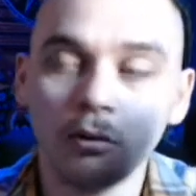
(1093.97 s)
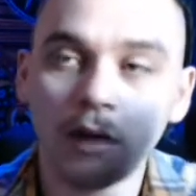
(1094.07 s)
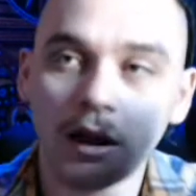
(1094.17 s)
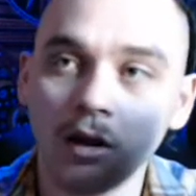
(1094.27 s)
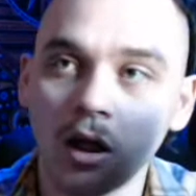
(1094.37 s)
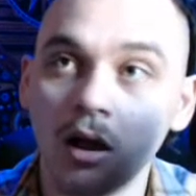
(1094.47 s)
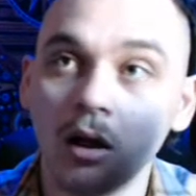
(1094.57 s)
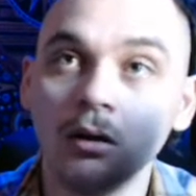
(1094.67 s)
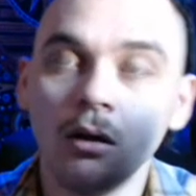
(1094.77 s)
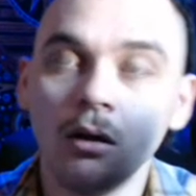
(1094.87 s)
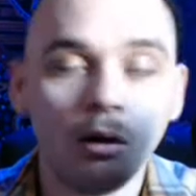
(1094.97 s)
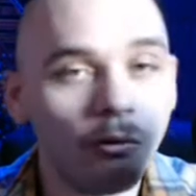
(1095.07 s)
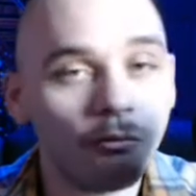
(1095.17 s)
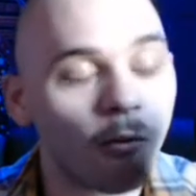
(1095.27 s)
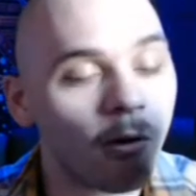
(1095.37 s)
a record on.
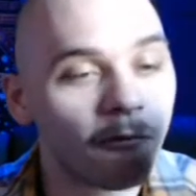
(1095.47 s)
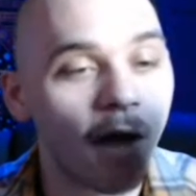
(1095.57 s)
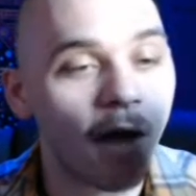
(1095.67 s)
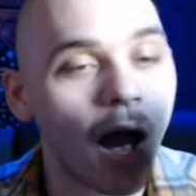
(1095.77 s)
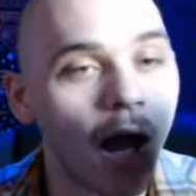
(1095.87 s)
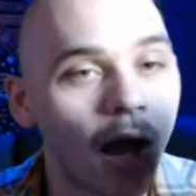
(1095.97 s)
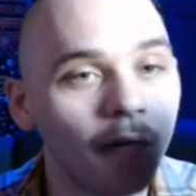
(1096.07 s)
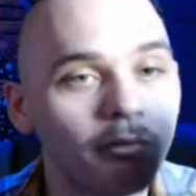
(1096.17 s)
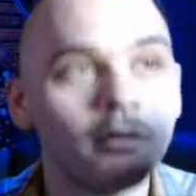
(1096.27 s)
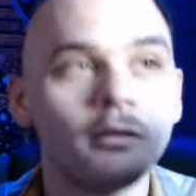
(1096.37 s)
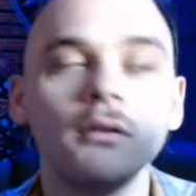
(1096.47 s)
Oh, 45s.